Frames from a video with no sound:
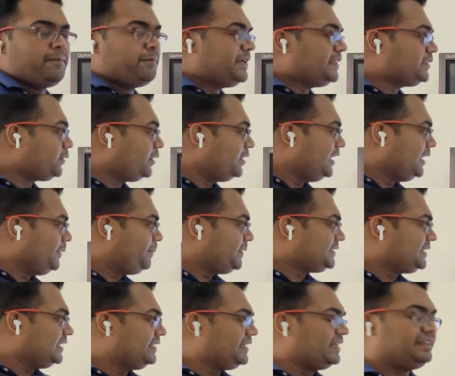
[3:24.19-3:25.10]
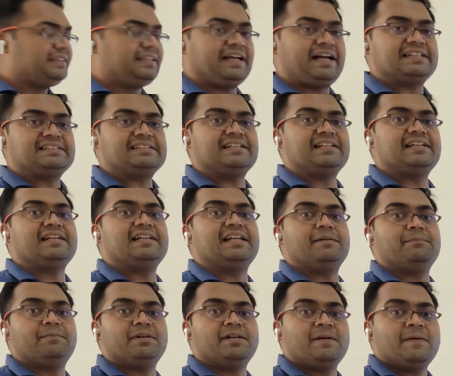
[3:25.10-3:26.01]
Is only present in thick ascending
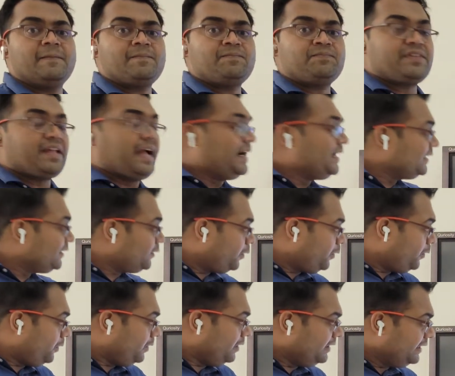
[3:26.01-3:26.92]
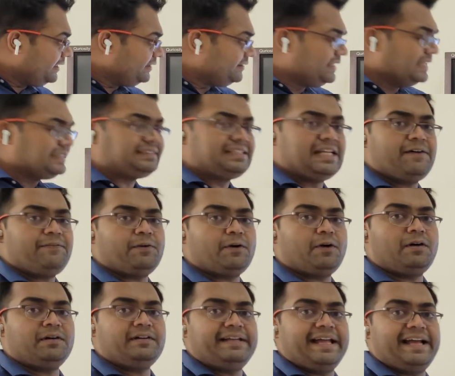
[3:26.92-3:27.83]
limb. And only this
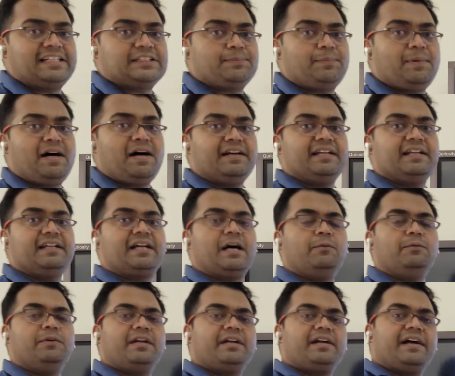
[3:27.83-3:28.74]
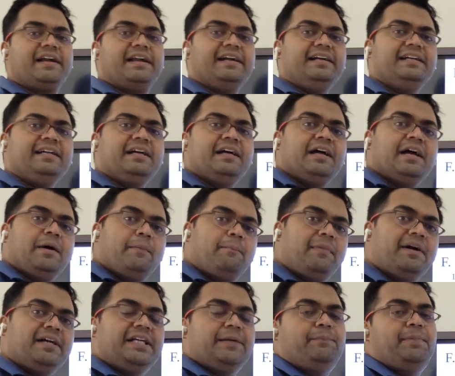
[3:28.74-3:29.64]
nephron takes part in countercurrent
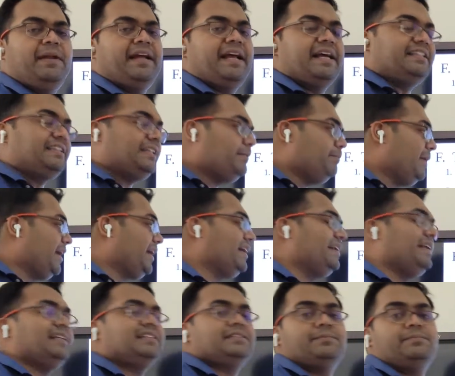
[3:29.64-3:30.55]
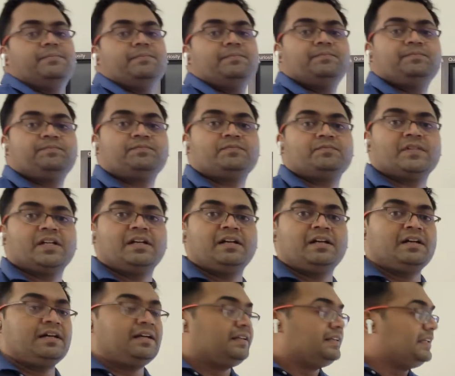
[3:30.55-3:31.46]
multiplication mechanism.
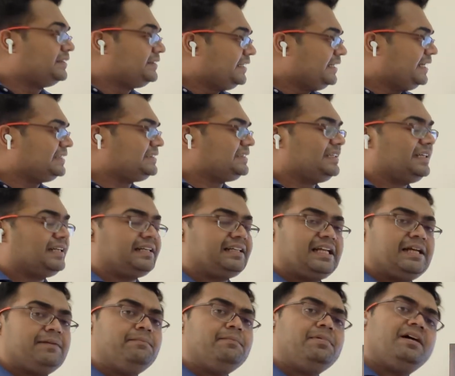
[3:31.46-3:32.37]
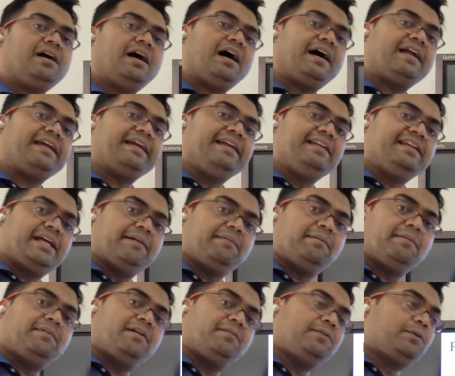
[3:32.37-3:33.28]
The thin ascending limb are
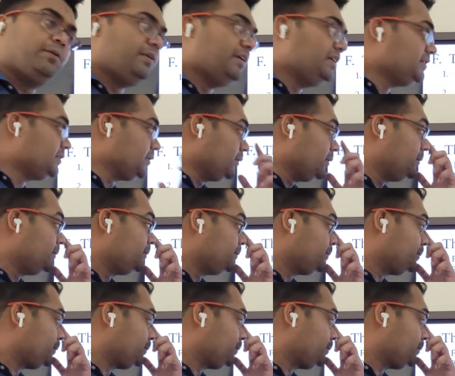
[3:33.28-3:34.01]
incapable of doing so.